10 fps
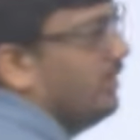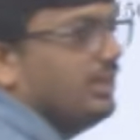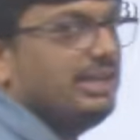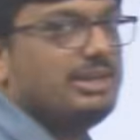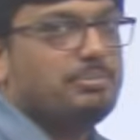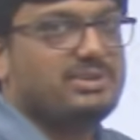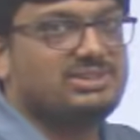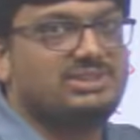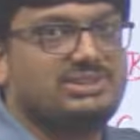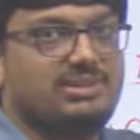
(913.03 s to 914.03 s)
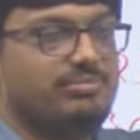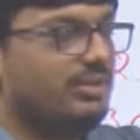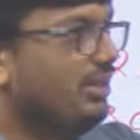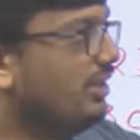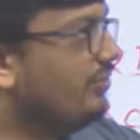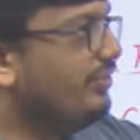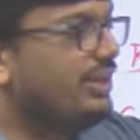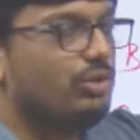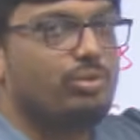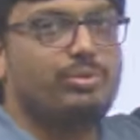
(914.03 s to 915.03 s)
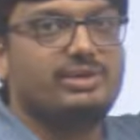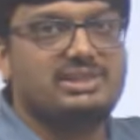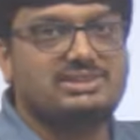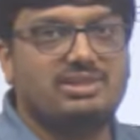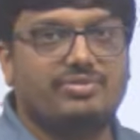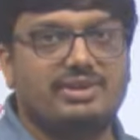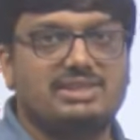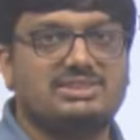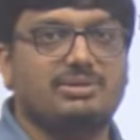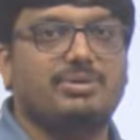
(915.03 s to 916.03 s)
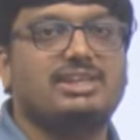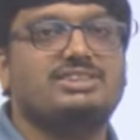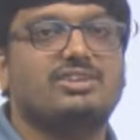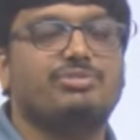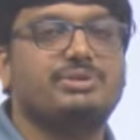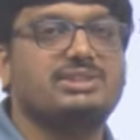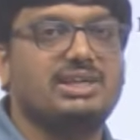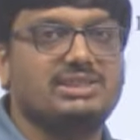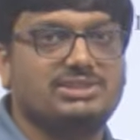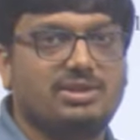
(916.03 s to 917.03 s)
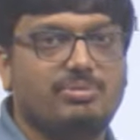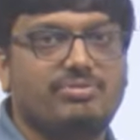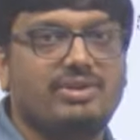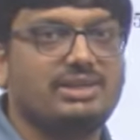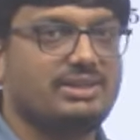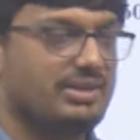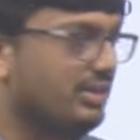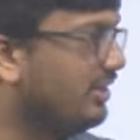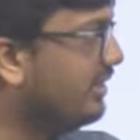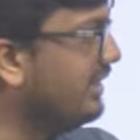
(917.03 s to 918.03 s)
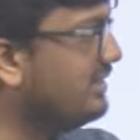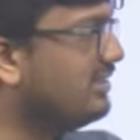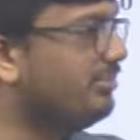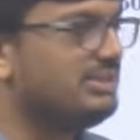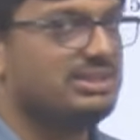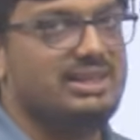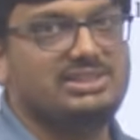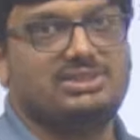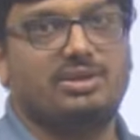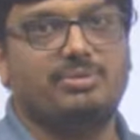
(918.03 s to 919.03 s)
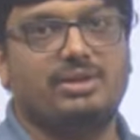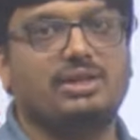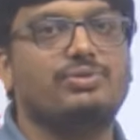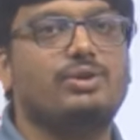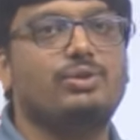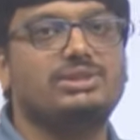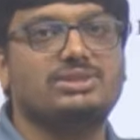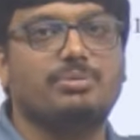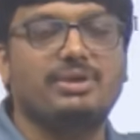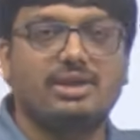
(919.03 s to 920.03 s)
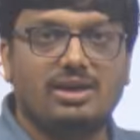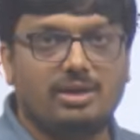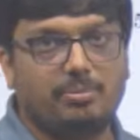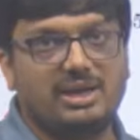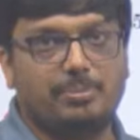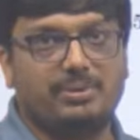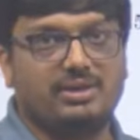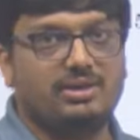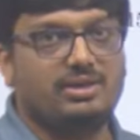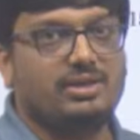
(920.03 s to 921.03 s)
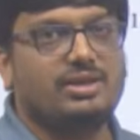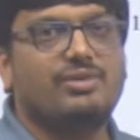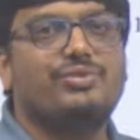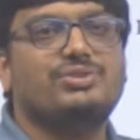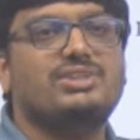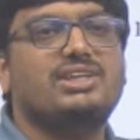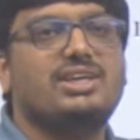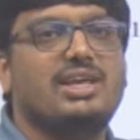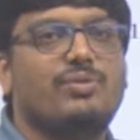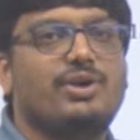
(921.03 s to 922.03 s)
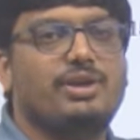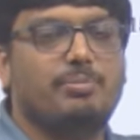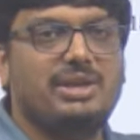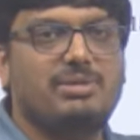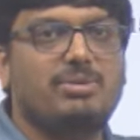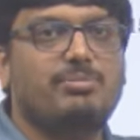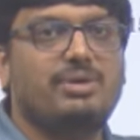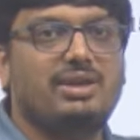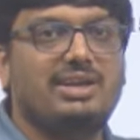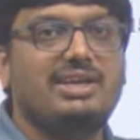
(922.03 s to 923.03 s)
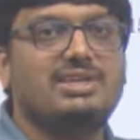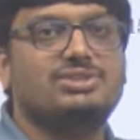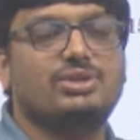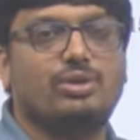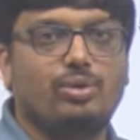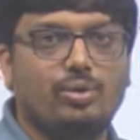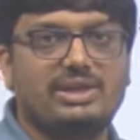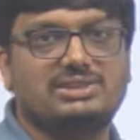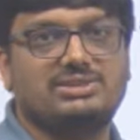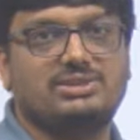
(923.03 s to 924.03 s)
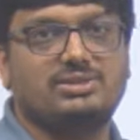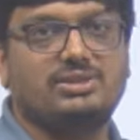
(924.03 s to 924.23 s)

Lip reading: In number system, we know about HCF and LCM. HCF means highest common factor, LCM means least common or lowest common multiple. If you see the keyword minimum, least, lowest,